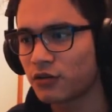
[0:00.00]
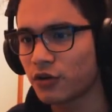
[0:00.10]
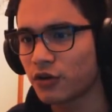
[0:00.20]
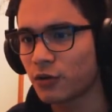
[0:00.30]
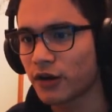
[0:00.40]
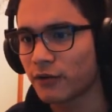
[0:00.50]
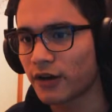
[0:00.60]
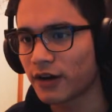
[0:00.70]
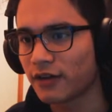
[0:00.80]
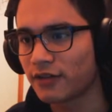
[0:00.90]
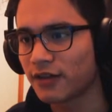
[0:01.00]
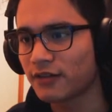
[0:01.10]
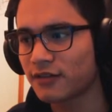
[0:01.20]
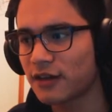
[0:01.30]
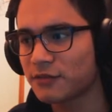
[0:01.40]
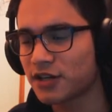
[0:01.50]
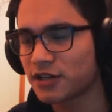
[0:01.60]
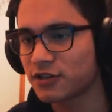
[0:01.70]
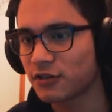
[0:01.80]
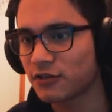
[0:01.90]
do know your way around. Things keep
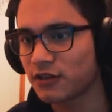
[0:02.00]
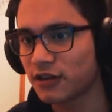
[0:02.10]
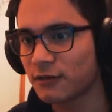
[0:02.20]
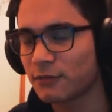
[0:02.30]
changing, you see.